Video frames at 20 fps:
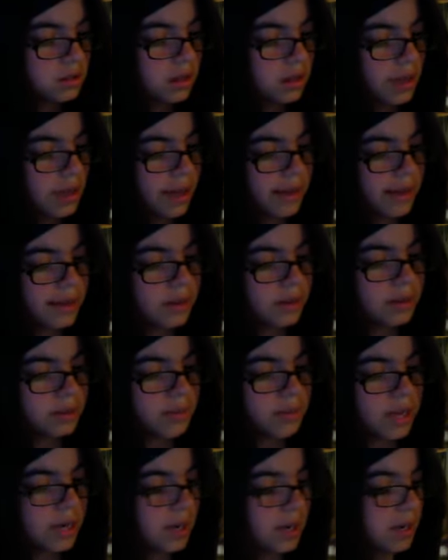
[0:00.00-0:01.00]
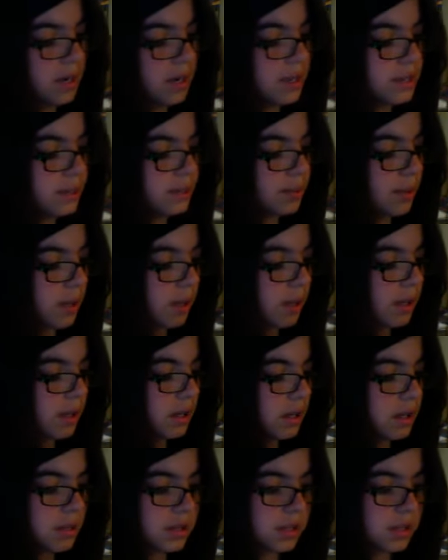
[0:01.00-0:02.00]
and made his way
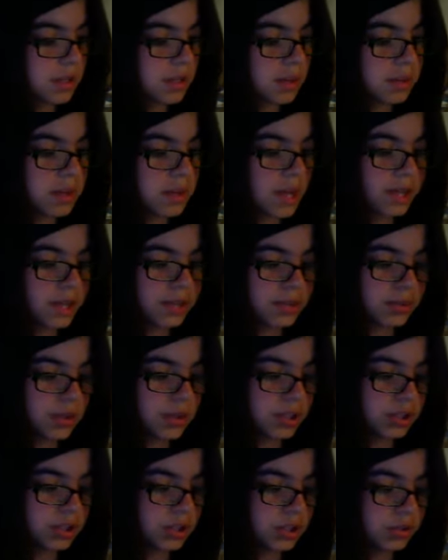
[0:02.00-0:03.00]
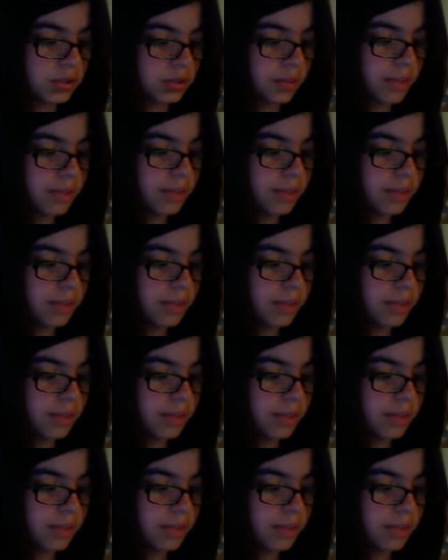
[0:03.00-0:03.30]
to the men's restroom.